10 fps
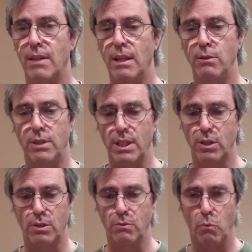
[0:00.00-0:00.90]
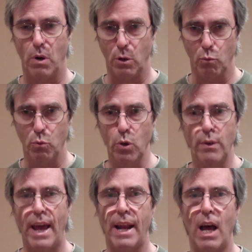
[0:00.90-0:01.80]
They just want to rule
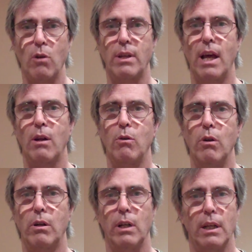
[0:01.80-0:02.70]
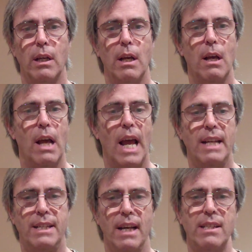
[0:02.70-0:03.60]
that out categorically.
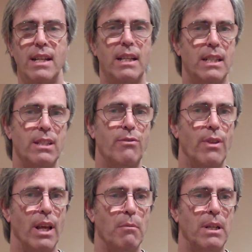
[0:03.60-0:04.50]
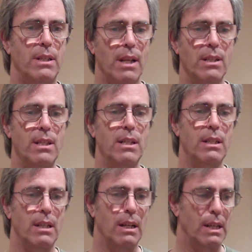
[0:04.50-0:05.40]
It doesn't exist for them. It doesn't
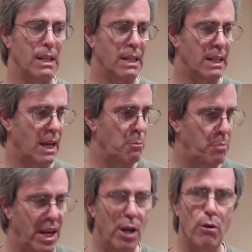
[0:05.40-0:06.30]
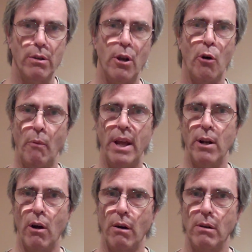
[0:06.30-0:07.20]
appear on their
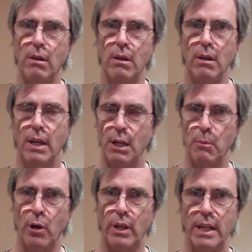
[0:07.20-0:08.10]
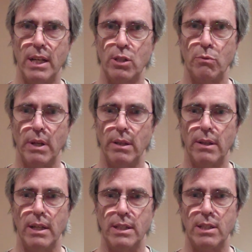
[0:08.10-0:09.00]
radar in American history.
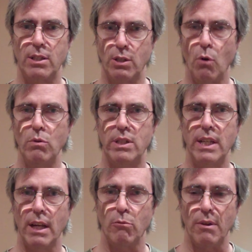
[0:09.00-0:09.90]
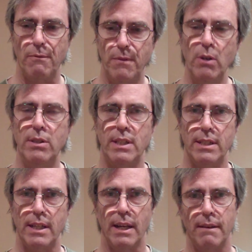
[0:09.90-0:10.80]
They just don't see it, refuse to
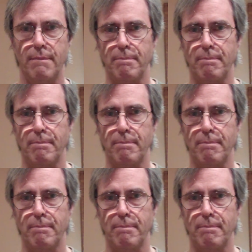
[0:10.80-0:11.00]
see it.